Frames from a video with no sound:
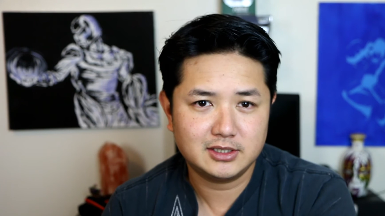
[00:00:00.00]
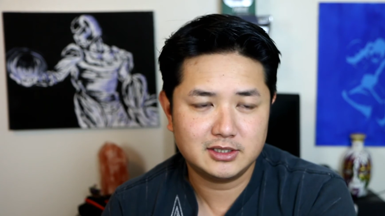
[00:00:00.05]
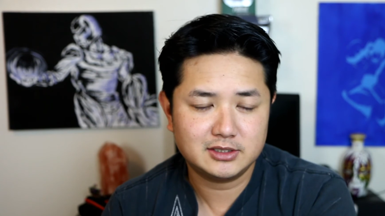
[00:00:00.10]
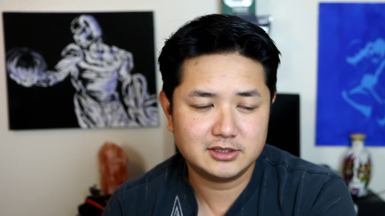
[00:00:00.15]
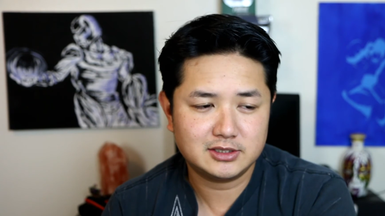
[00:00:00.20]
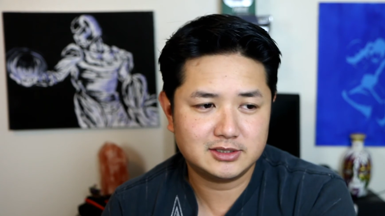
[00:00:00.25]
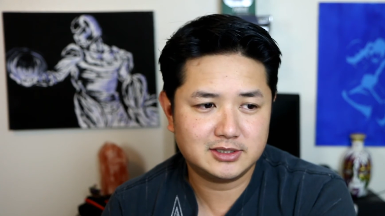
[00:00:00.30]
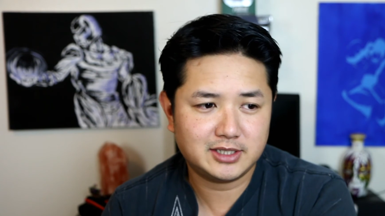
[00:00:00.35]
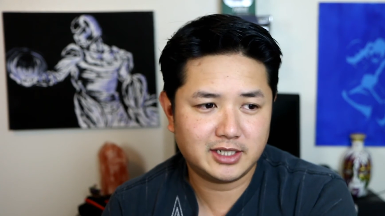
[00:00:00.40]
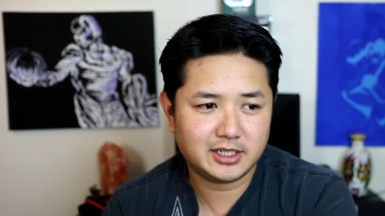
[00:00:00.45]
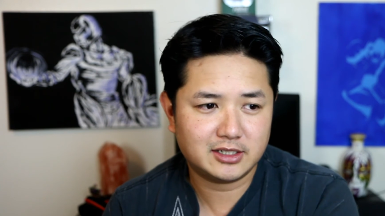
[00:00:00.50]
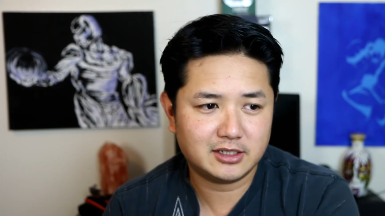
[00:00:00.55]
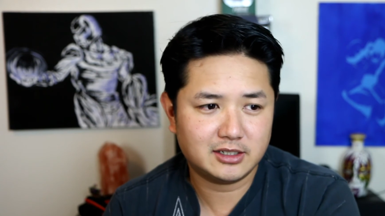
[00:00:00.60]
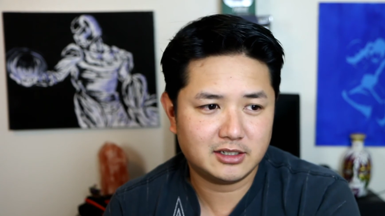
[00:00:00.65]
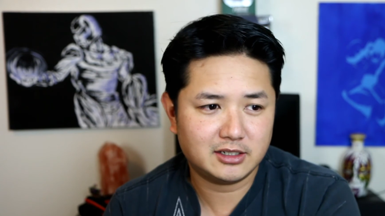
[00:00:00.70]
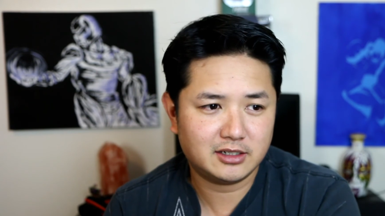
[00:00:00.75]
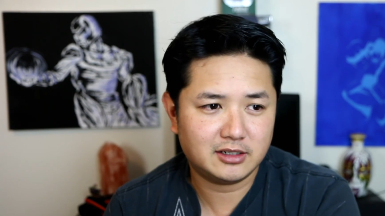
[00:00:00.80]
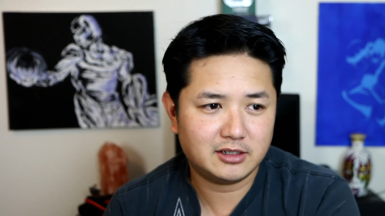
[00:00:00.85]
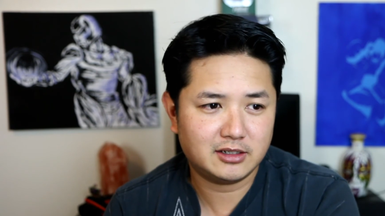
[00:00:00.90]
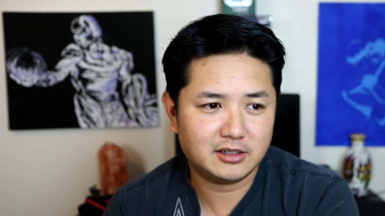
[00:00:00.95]
to take
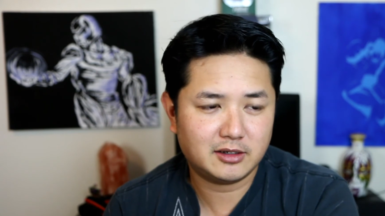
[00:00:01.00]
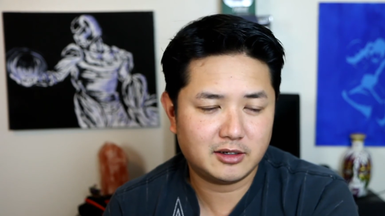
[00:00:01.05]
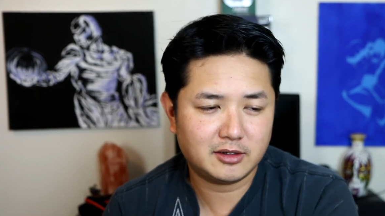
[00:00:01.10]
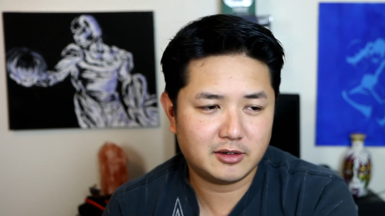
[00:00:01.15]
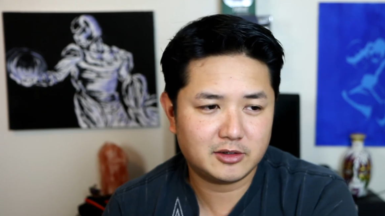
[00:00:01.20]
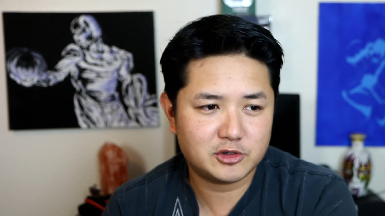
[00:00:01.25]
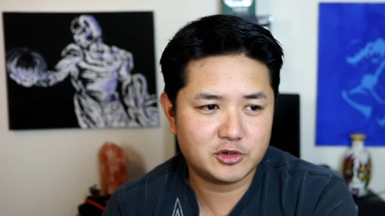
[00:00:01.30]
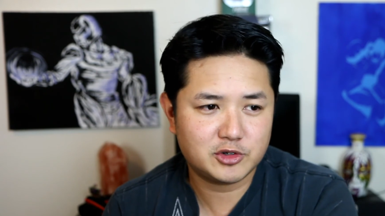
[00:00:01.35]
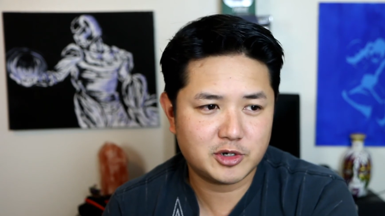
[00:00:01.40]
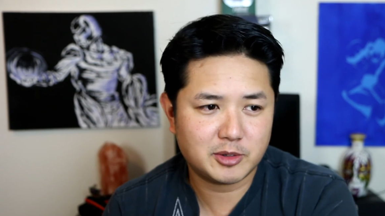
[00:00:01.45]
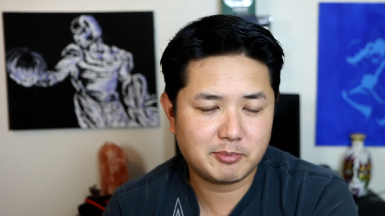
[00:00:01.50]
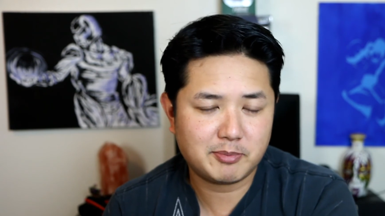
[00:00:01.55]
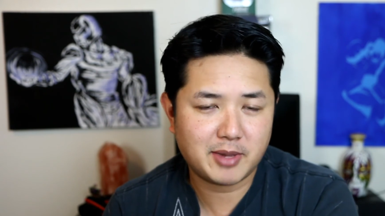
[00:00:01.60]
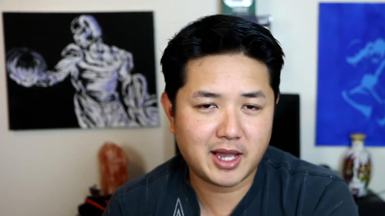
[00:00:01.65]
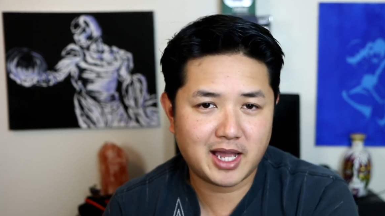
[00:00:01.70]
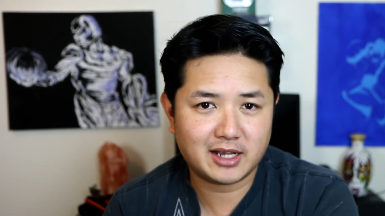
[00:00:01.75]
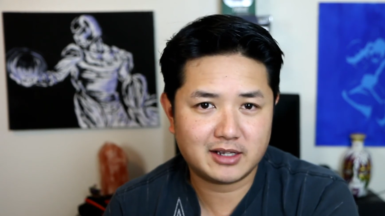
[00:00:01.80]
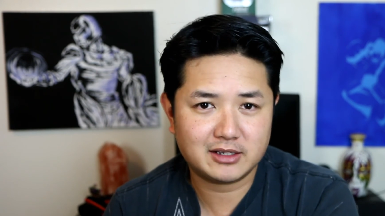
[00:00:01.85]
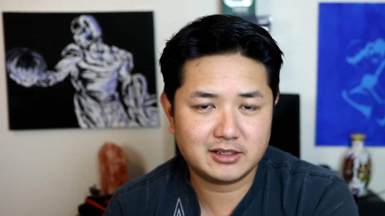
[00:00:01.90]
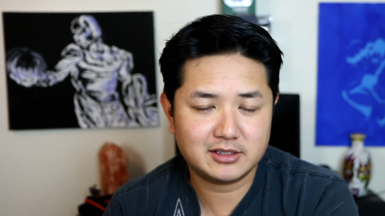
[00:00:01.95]
a trip
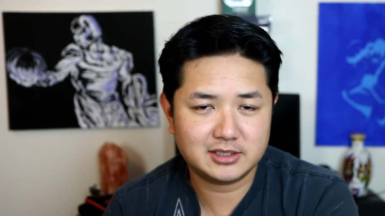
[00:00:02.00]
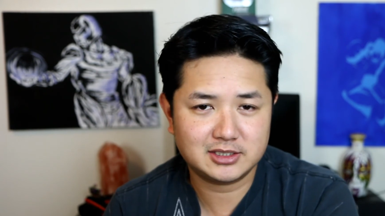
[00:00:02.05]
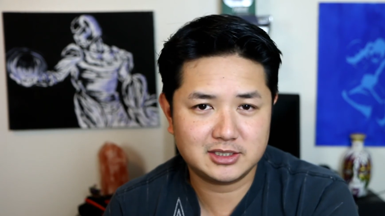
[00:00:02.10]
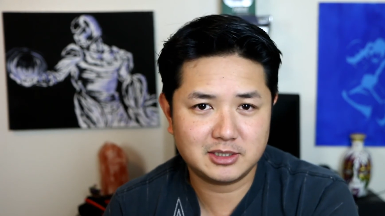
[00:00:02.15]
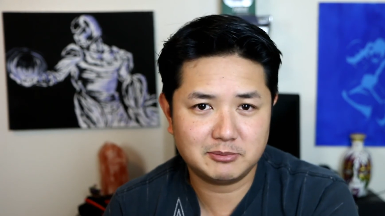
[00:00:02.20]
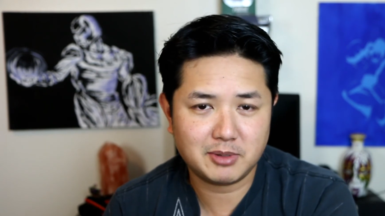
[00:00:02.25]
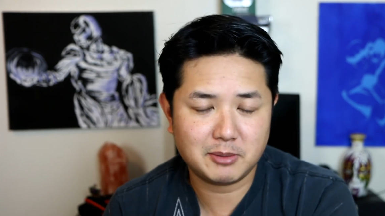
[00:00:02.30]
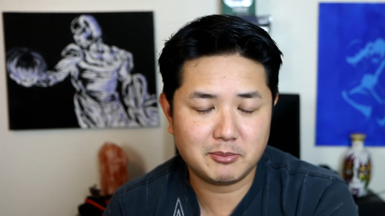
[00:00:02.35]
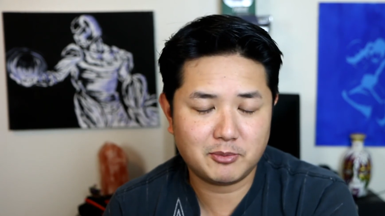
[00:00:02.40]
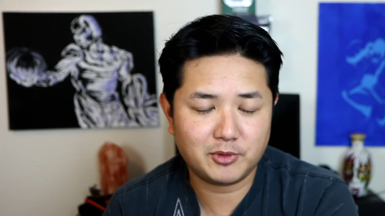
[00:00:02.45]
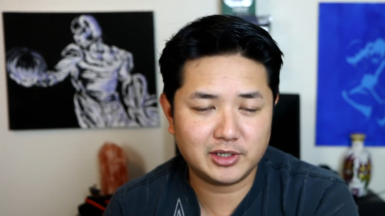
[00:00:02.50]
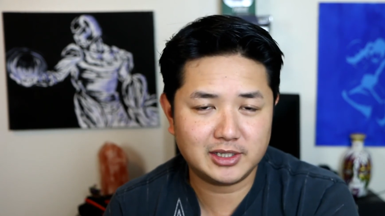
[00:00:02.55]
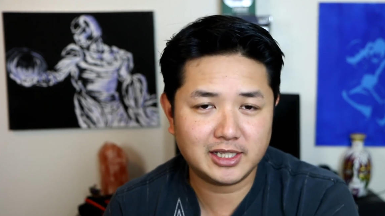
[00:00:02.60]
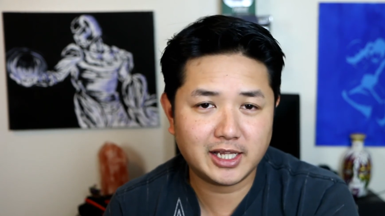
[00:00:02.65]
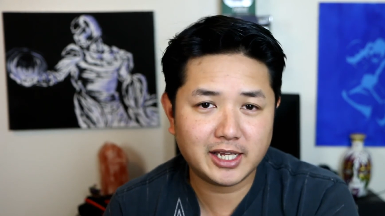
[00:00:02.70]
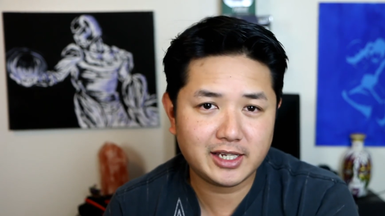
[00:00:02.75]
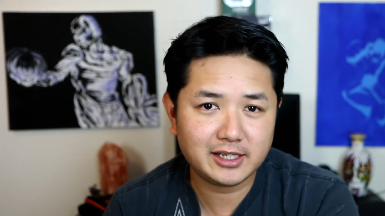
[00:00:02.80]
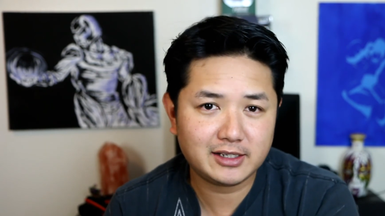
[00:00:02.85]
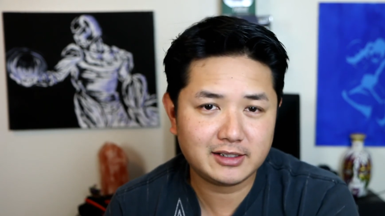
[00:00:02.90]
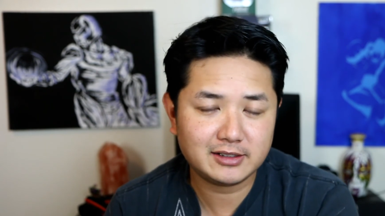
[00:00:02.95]
back to memory
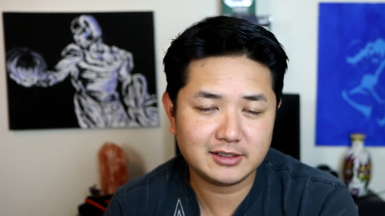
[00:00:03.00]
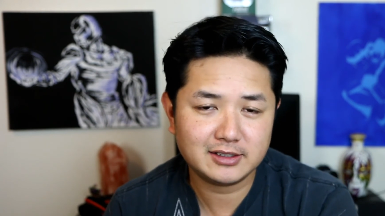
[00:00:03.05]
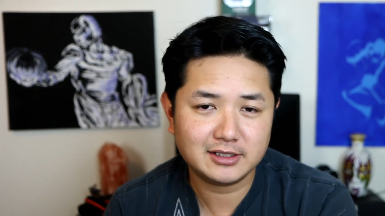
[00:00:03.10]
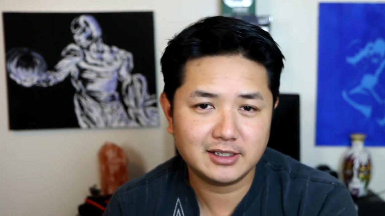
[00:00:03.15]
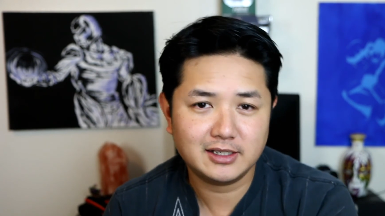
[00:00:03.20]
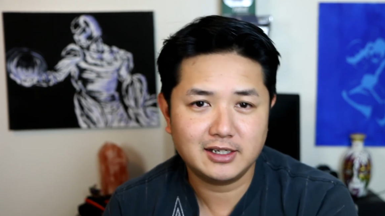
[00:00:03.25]
lane.